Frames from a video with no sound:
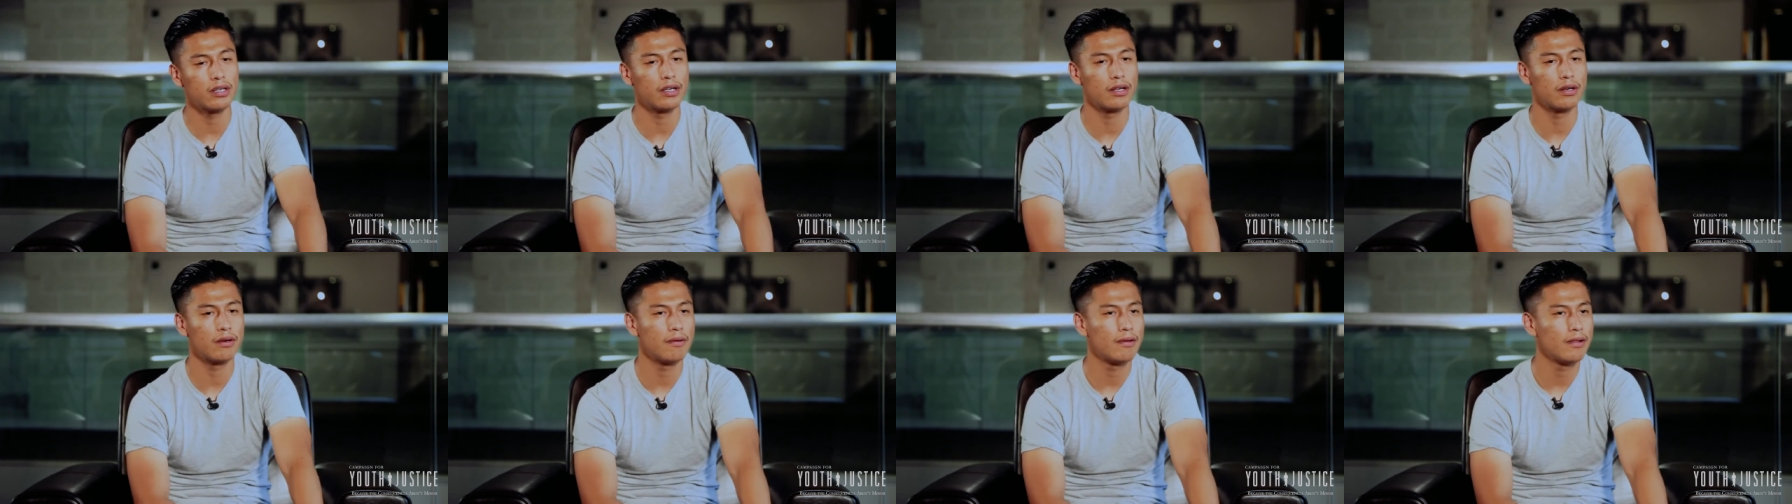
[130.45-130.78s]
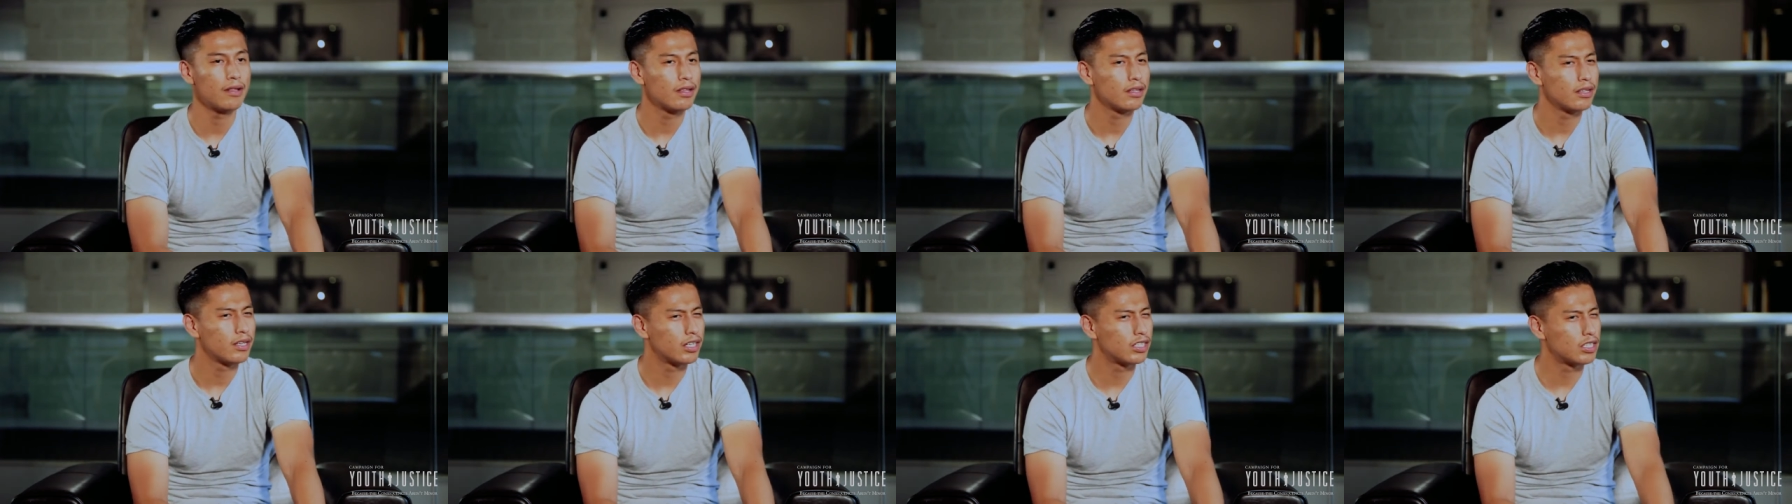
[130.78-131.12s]
And
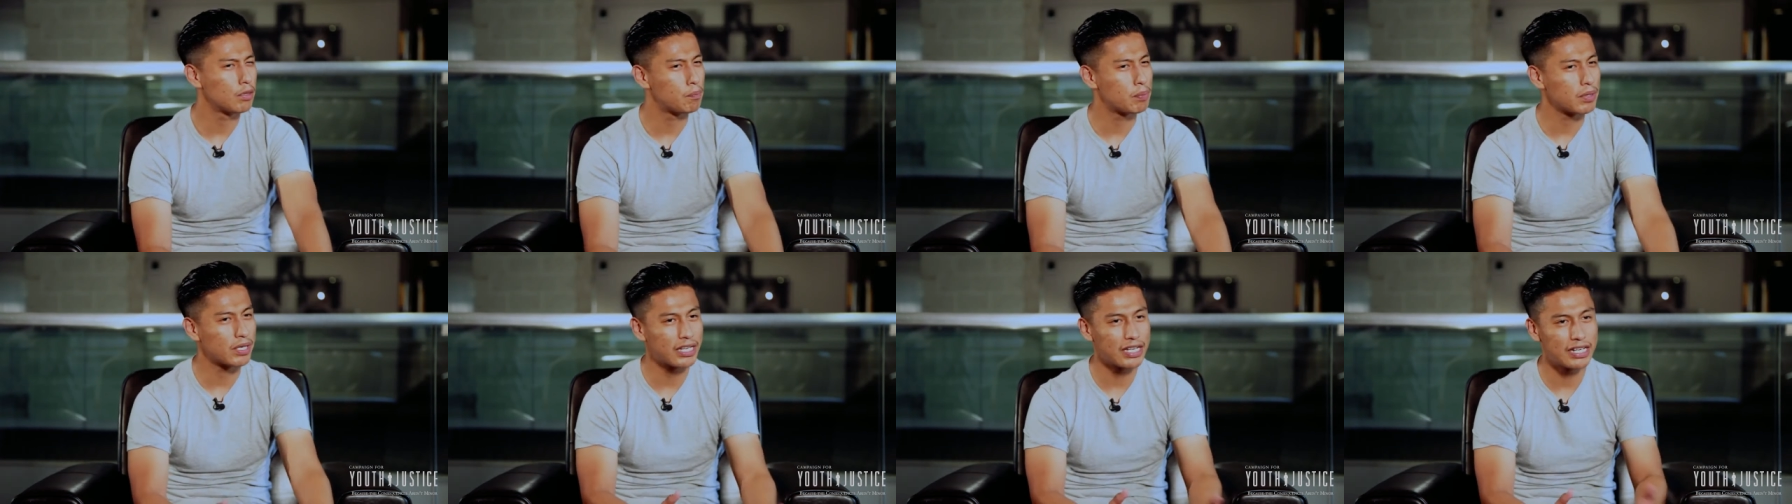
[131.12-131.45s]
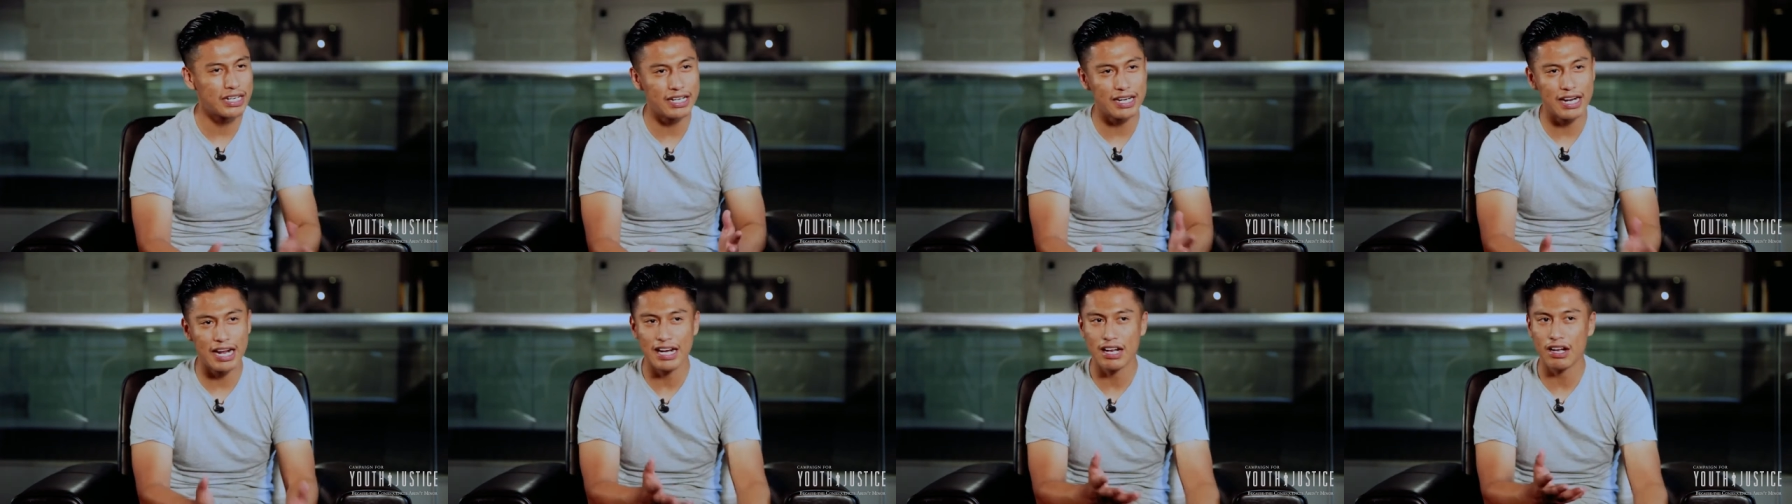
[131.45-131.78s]
at the
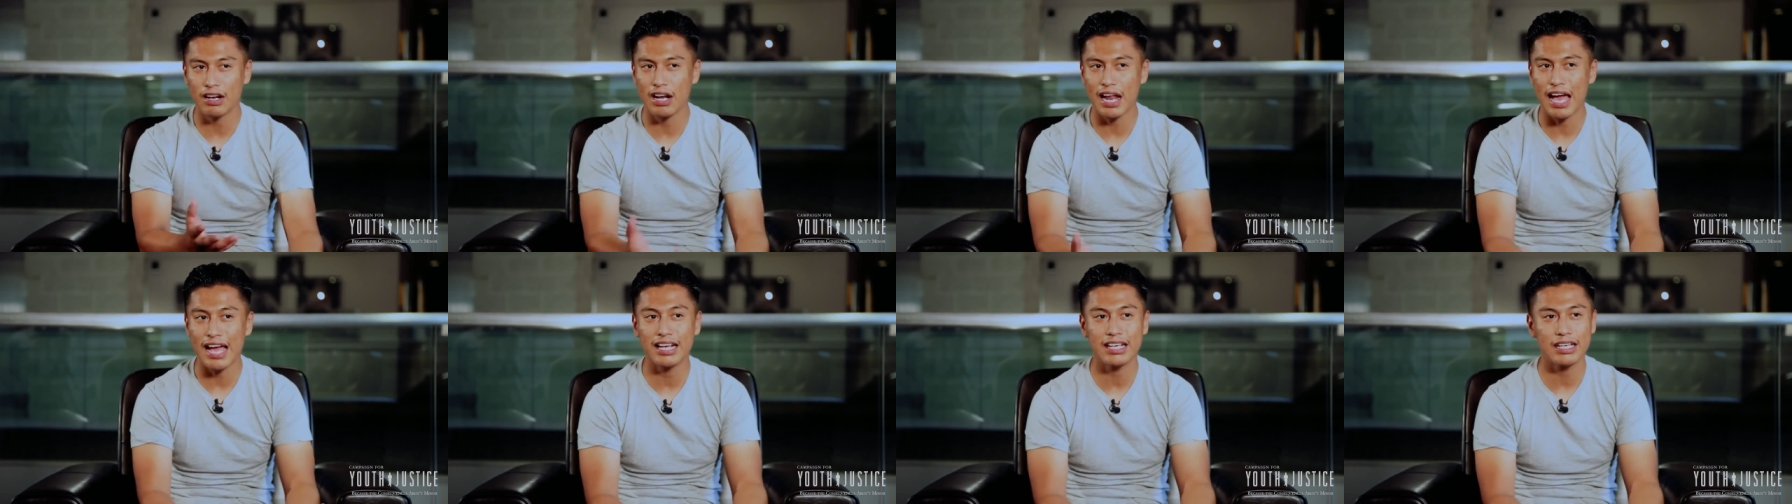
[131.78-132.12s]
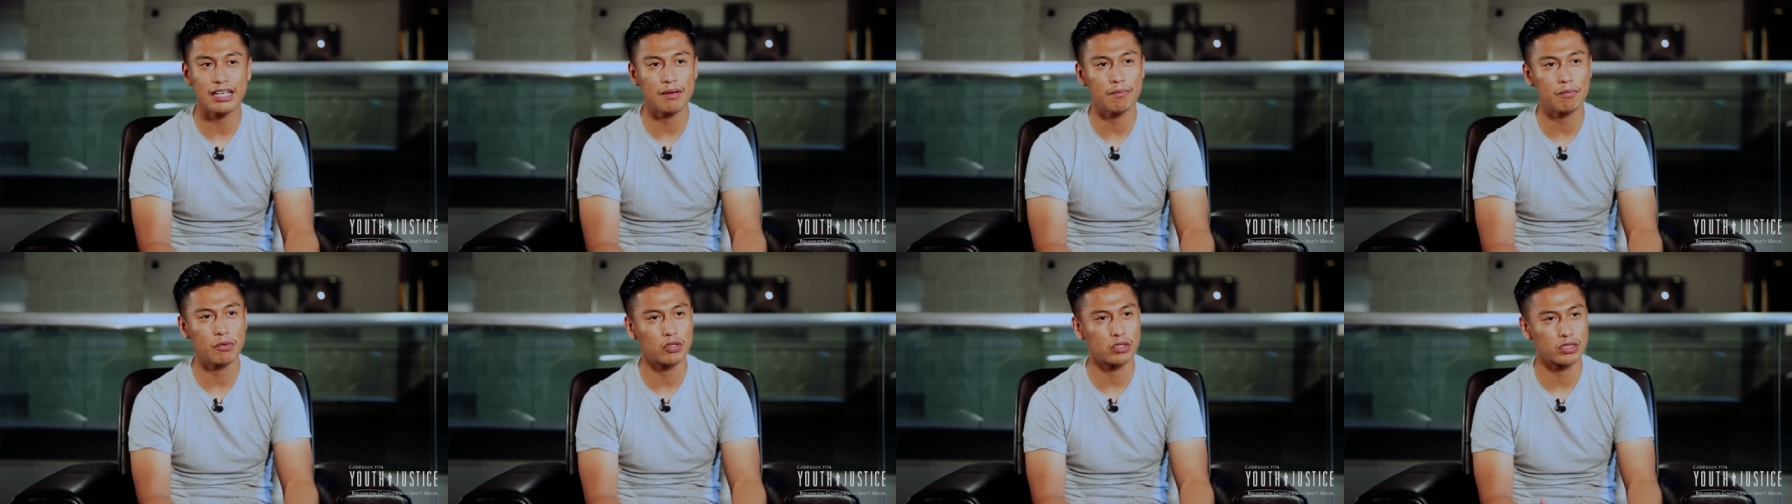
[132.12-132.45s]
beginning, I didn't like
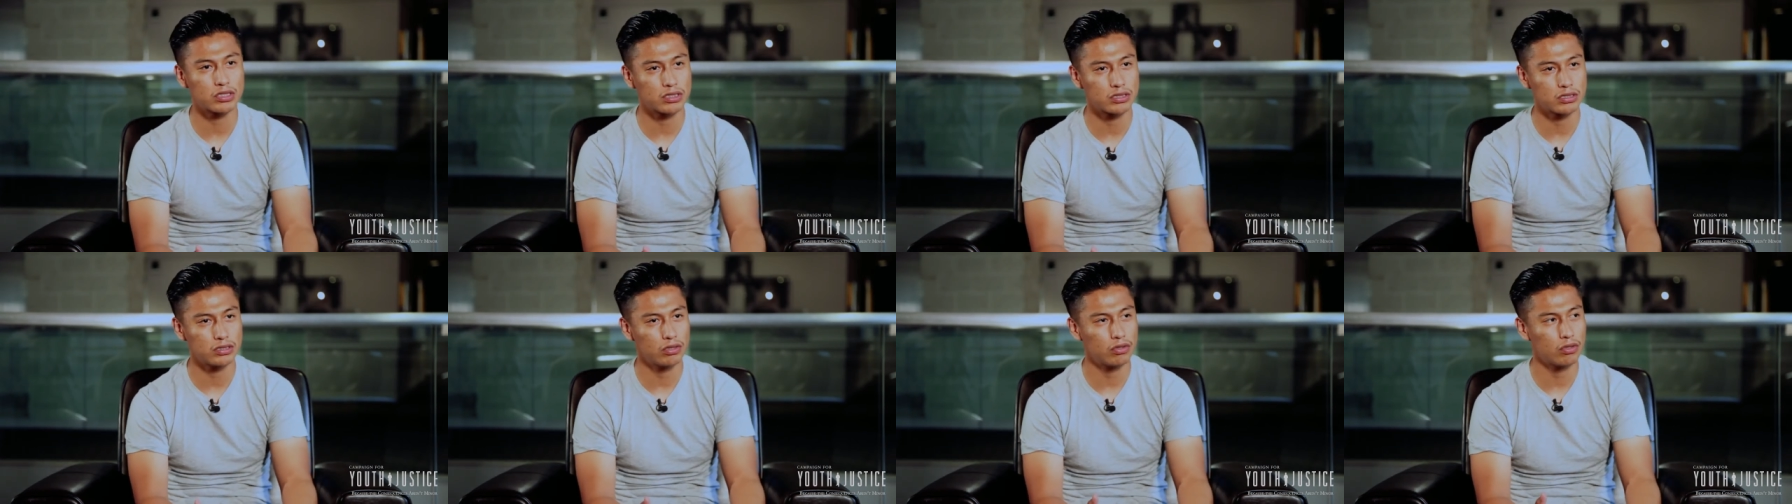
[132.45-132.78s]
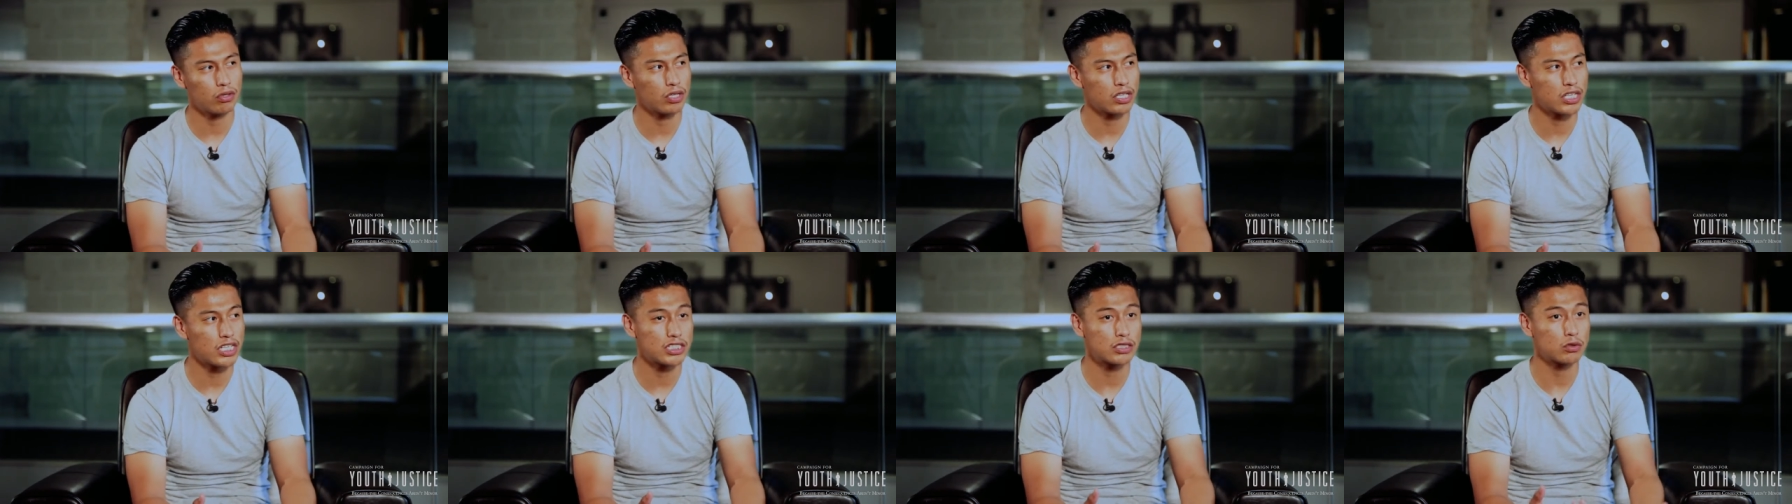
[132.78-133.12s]
him because you
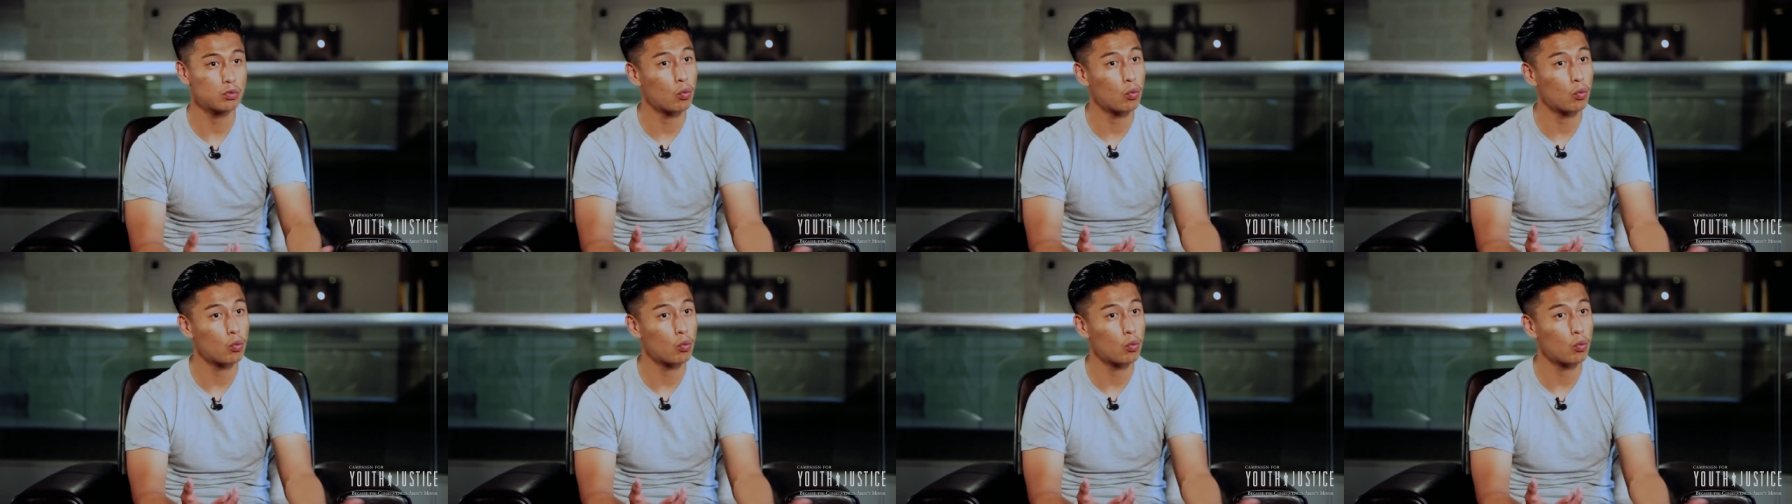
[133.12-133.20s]
know he's